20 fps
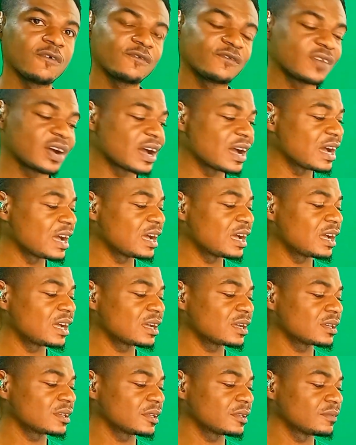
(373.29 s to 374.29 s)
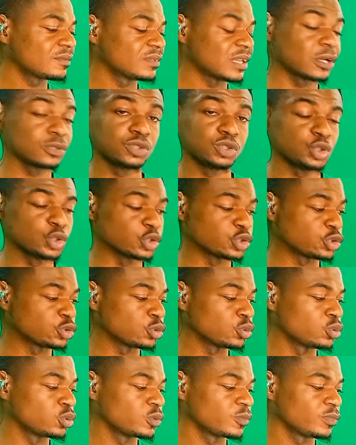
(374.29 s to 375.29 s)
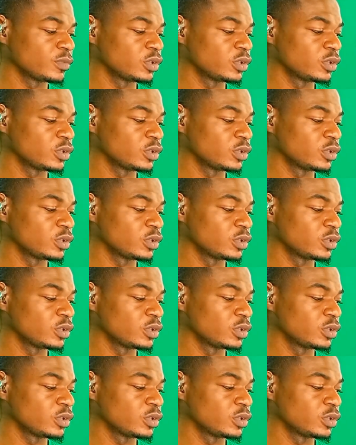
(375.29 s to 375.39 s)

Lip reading: fa. Now to your so.